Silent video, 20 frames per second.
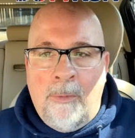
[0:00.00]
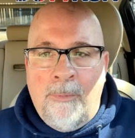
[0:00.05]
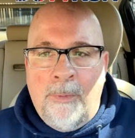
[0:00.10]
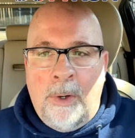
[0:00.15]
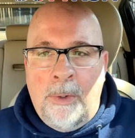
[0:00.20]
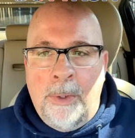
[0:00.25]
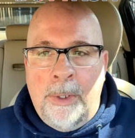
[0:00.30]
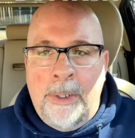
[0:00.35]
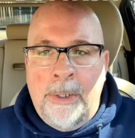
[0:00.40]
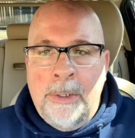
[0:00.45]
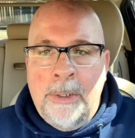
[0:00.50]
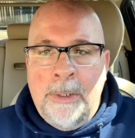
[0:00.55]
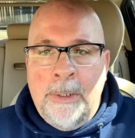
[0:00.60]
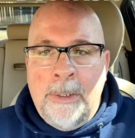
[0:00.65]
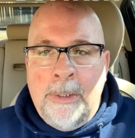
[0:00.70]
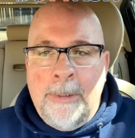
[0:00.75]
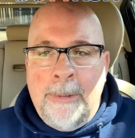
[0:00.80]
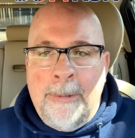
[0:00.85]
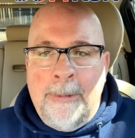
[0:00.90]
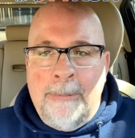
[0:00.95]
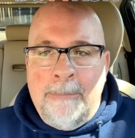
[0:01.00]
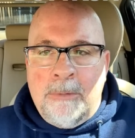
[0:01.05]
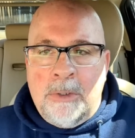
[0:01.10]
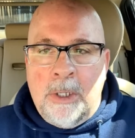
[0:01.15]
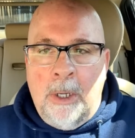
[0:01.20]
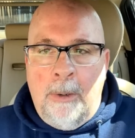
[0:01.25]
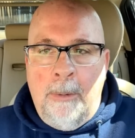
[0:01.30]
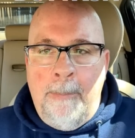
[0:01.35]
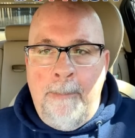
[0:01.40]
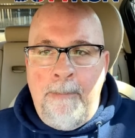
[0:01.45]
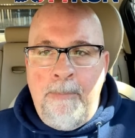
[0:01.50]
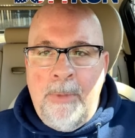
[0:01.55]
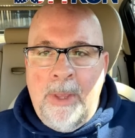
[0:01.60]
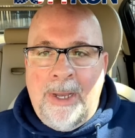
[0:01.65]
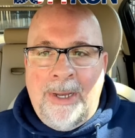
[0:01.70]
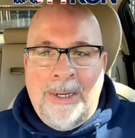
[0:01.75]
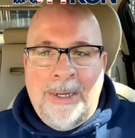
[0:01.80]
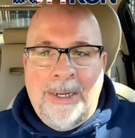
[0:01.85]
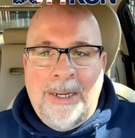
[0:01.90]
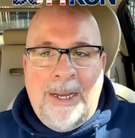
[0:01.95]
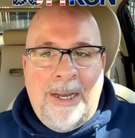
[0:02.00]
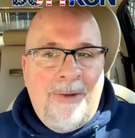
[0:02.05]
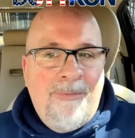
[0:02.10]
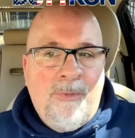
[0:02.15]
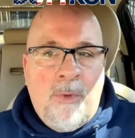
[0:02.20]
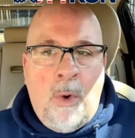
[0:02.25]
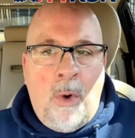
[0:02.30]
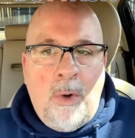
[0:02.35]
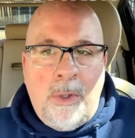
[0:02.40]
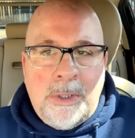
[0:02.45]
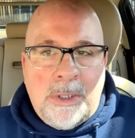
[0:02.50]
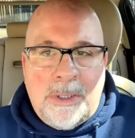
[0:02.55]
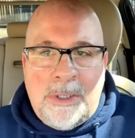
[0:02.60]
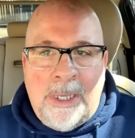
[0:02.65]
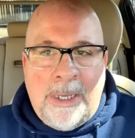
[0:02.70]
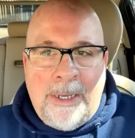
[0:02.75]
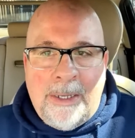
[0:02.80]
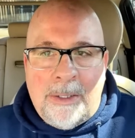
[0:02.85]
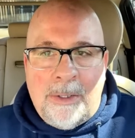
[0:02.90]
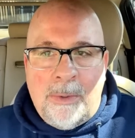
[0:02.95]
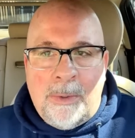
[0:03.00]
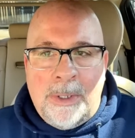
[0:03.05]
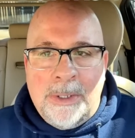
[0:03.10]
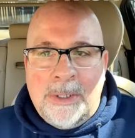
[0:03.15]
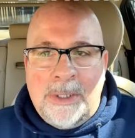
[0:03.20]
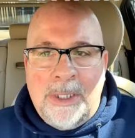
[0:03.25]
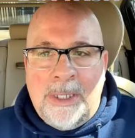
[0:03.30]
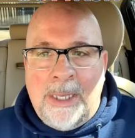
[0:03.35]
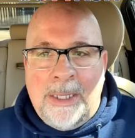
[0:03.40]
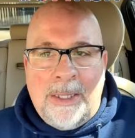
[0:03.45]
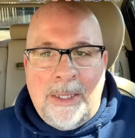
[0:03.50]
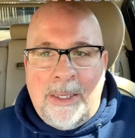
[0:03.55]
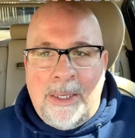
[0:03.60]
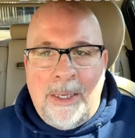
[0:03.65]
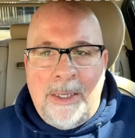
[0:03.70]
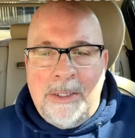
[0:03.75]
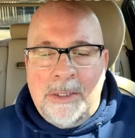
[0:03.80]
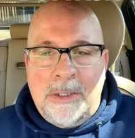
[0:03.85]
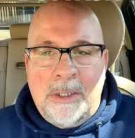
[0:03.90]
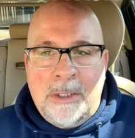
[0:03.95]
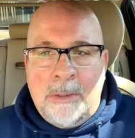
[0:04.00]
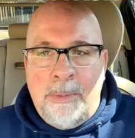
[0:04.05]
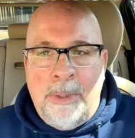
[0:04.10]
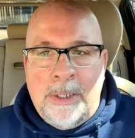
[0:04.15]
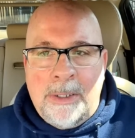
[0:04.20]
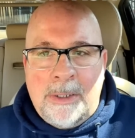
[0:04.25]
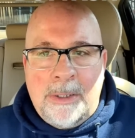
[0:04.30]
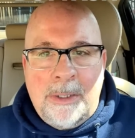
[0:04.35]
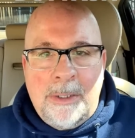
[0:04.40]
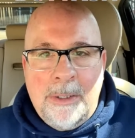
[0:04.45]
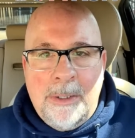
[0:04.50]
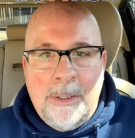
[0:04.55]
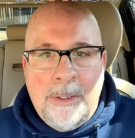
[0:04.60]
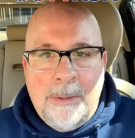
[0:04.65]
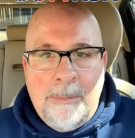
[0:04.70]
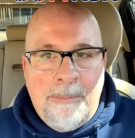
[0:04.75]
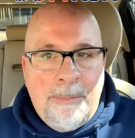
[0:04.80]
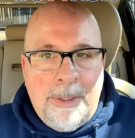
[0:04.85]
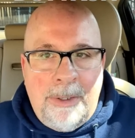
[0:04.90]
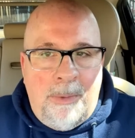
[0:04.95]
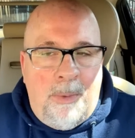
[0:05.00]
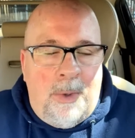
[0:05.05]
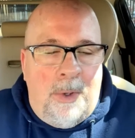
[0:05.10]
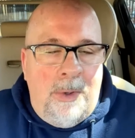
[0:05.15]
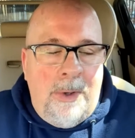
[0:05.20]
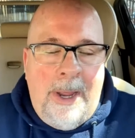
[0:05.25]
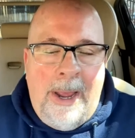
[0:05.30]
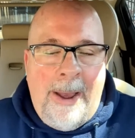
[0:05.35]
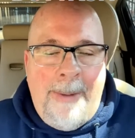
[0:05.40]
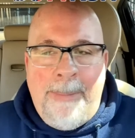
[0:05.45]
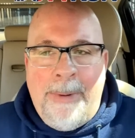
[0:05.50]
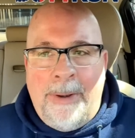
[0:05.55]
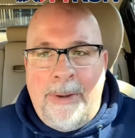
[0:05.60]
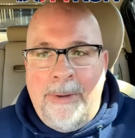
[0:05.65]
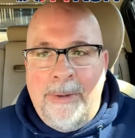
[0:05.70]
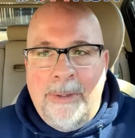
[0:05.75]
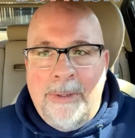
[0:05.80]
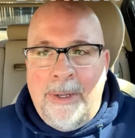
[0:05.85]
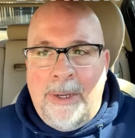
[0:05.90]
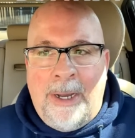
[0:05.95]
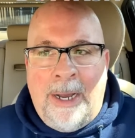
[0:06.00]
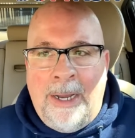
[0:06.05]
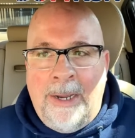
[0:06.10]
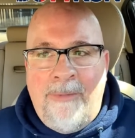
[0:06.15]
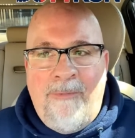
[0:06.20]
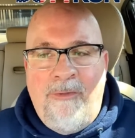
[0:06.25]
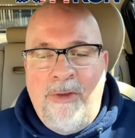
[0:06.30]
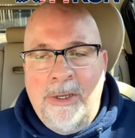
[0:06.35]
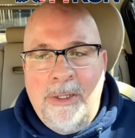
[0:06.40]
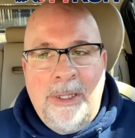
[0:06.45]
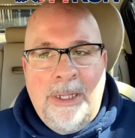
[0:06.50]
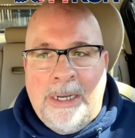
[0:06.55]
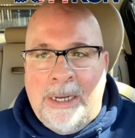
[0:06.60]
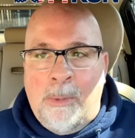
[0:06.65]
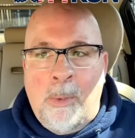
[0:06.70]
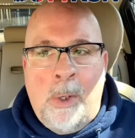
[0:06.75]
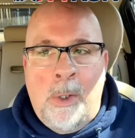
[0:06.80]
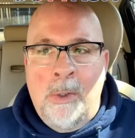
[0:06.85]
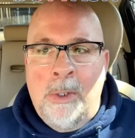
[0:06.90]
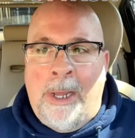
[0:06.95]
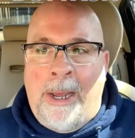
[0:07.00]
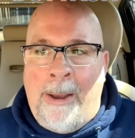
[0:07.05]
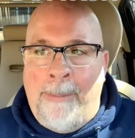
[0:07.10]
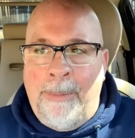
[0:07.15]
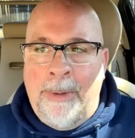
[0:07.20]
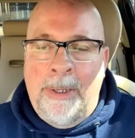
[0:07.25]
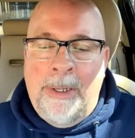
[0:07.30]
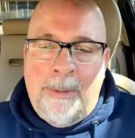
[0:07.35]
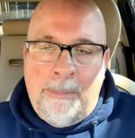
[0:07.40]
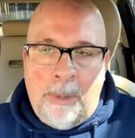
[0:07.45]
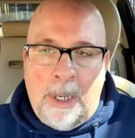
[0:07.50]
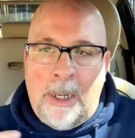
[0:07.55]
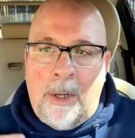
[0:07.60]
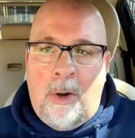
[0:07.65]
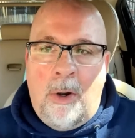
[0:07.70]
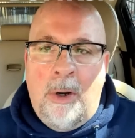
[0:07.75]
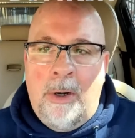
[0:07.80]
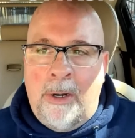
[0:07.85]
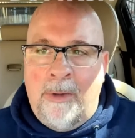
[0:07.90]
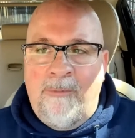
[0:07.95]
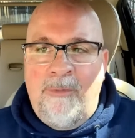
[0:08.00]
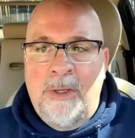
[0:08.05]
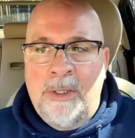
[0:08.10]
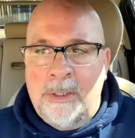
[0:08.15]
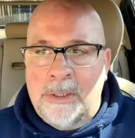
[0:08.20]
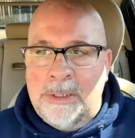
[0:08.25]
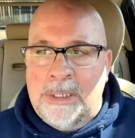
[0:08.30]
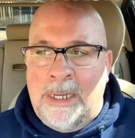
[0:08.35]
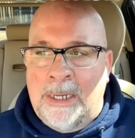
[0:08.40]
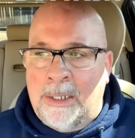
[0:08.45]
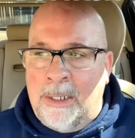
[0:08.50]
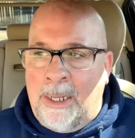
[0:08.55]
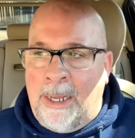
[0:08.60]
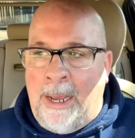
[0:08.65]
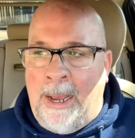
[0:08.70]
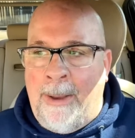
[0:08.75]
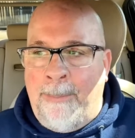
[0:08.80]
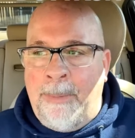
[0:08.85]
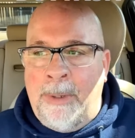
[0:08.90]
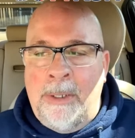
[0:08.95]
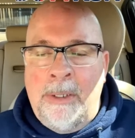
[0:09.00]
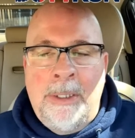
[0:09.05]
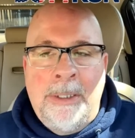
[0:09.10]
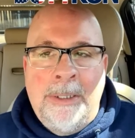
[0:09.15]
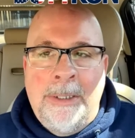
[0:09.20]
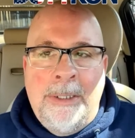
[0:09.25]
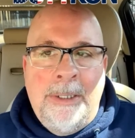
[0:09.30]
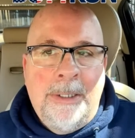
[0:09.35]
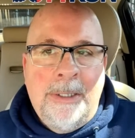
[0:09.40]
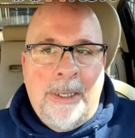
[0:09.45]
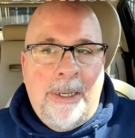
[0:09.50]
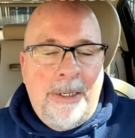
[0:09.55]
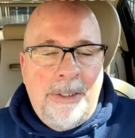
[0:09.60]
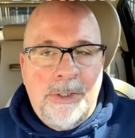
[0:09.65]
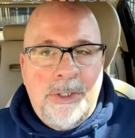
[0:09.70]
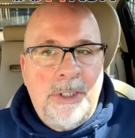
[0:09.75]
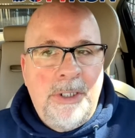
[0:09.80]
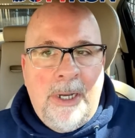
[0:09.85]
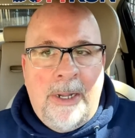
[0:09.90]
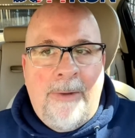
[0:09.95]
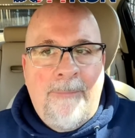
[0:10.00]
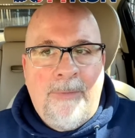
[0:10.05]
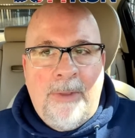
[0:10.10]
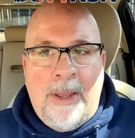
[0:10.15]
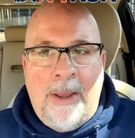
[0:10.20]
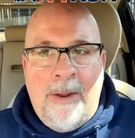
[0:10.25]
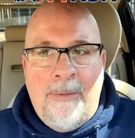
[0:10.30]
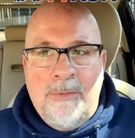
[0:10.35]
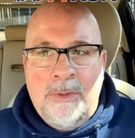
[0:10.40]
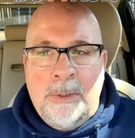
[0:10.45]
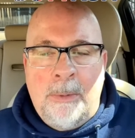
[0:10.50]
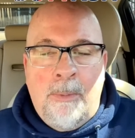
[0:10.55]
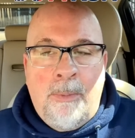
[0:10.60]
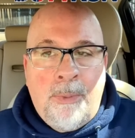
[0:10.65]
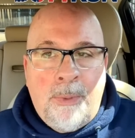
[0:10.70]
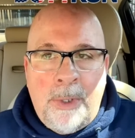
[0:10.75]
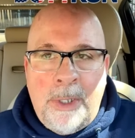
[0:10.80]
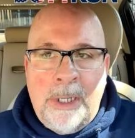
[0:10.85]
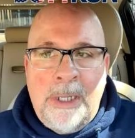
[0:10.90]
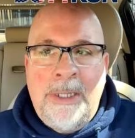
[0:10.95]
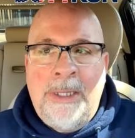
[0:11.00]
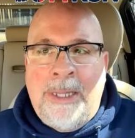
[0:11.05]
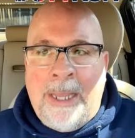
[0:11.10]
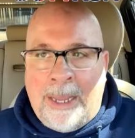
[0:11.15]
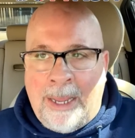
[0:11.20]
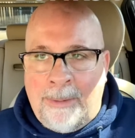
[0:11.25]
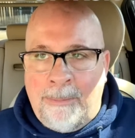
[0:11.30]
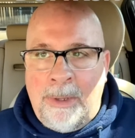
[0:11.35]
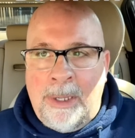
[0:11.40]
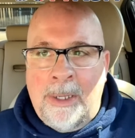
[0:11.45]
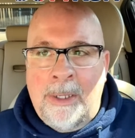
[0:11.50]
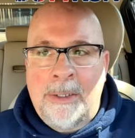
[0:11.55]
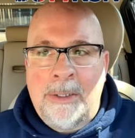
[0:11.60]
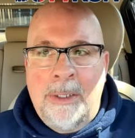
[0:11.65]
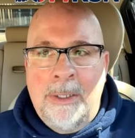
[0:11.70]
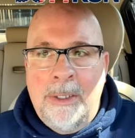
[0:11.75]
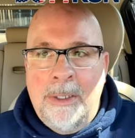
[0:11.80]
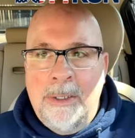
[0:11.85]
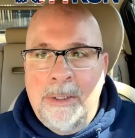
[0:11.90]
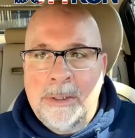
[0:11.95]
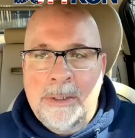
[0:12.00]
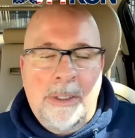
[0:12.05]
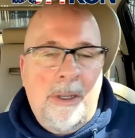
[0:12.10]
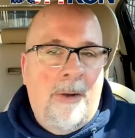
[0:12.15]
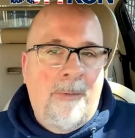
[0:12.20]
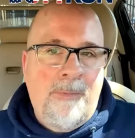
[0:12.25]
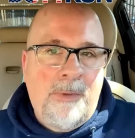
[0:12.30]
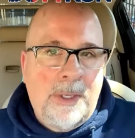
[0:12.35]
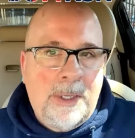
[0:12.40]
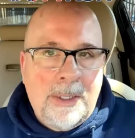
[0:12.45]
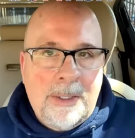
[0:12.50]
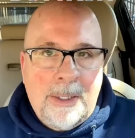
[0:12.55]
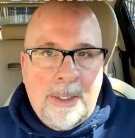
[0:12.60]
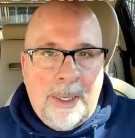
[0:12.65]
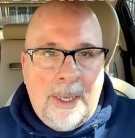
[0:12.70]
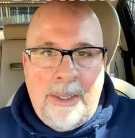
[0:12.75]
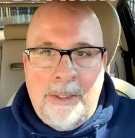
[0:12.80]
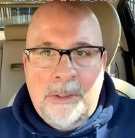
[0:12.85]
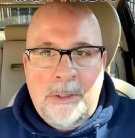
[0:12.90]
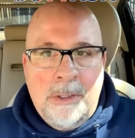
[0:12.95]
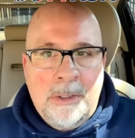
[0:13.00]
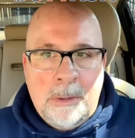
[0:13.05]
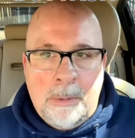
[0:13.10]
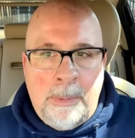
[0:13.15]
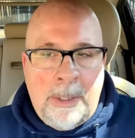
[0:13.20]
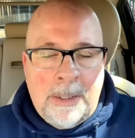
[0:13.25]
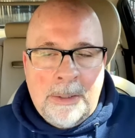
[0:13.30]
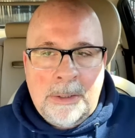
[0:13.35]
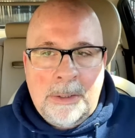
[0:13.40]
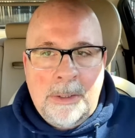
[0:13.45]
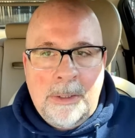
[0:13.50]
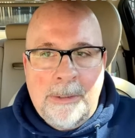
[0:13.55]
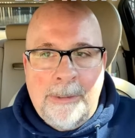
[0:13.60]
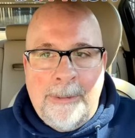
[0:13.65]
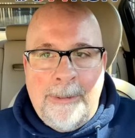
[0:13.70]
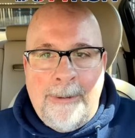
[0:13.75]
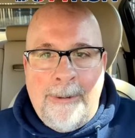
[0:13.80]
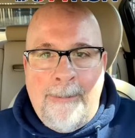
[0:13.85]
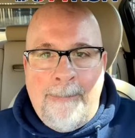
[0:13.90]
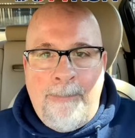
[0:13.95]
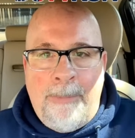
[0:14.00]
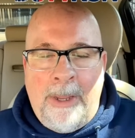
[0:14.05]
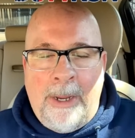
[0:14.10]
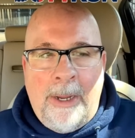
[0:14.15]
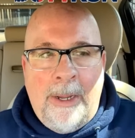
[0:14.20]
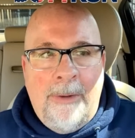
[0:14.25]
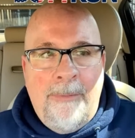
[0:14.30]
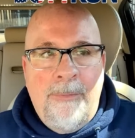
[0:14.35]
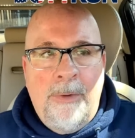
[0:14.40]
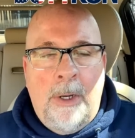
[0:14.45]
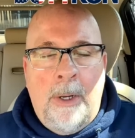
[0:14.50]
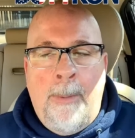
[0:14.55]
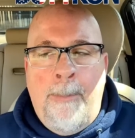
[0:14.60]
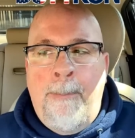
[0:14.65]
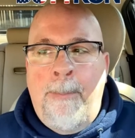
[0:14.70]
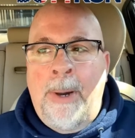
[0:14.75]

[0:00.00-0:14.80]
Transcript: forward. So of course, Taylor wants to get the case dismissed, but it won't happen. I feel that it won't happen. In my heart, I feel it's not going to happen. She'd have to have some pretty damning stuff to get the case dismissed. They have a